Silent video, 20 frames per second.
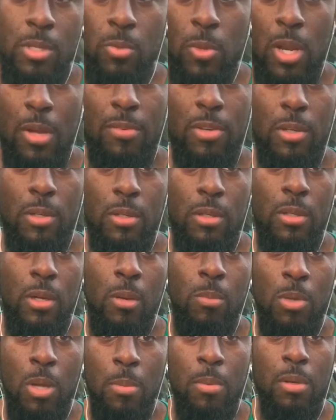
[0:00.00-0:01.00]
it's whatever.
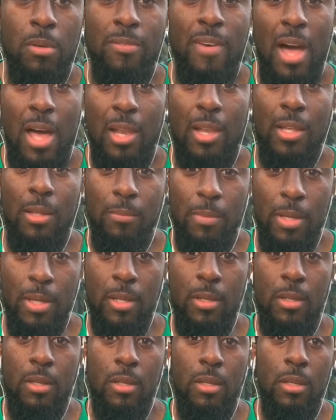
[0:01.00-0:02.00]
I'm coming to violate, man.